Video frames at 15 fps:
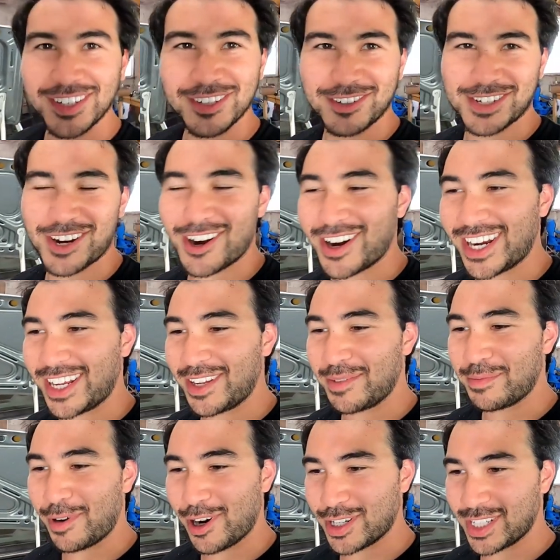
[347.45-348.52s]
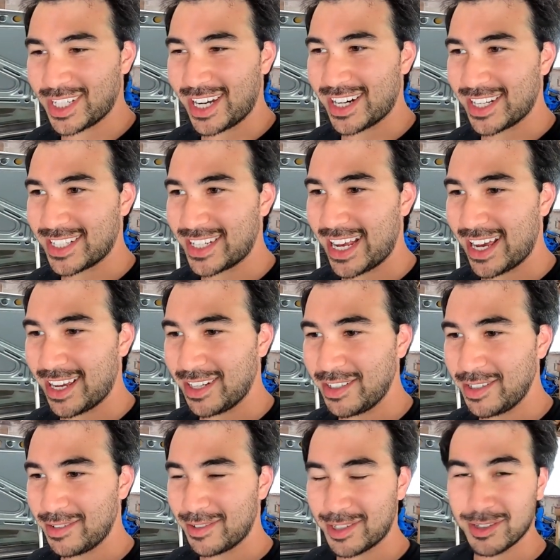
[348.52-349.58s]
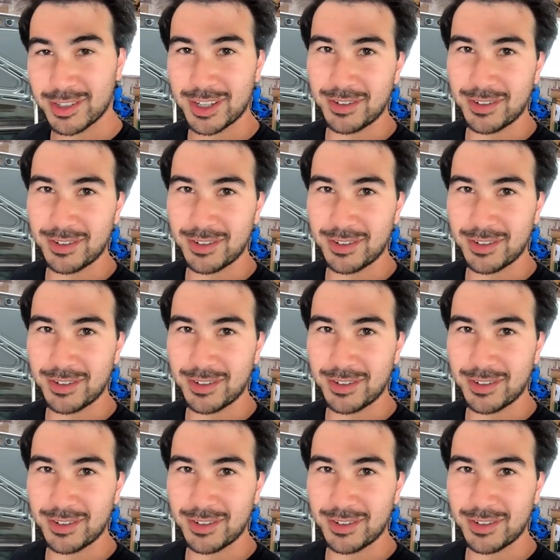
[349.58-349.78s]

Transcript: It was already partially on a stand, which is